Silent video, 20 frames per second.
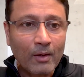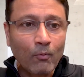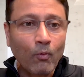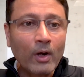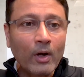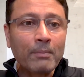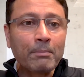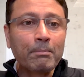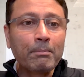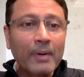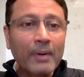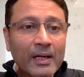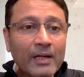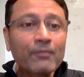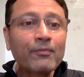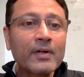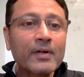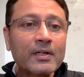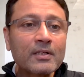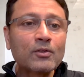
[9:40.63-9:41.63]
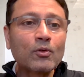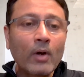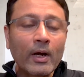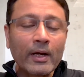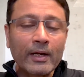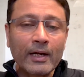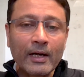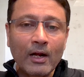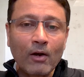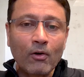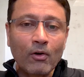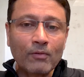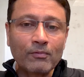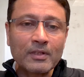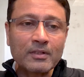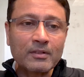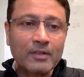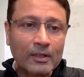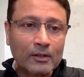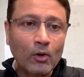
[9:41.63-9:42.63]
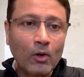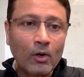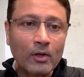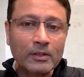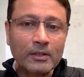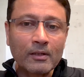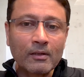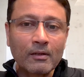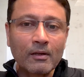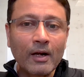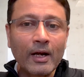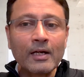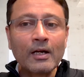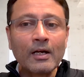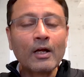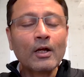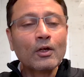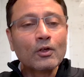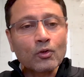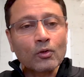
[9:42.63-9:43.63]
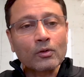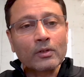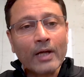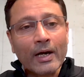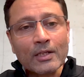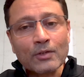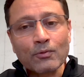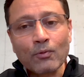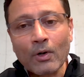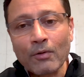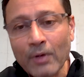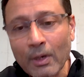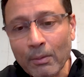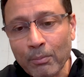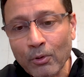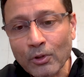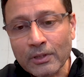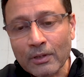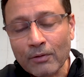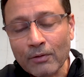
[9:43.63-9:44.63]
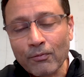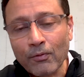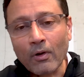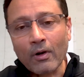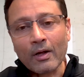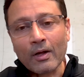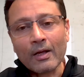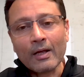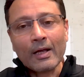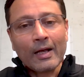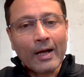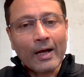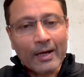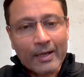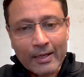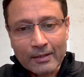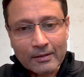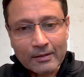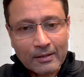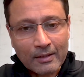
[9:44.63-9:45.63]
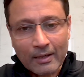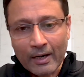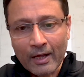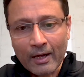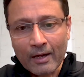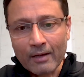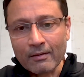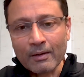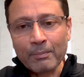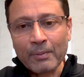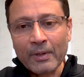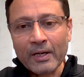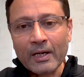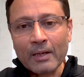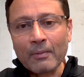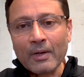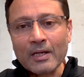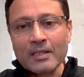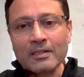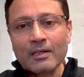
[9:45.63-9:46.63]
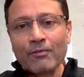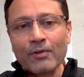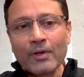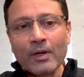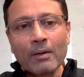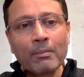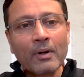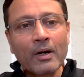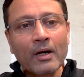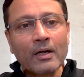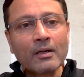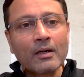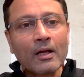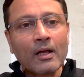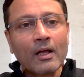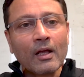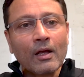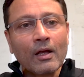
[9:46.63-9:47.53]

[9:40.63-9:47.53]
What benefits do I get out of this technology, right? So that is what we are pushing for again, kind of repeating myself here, but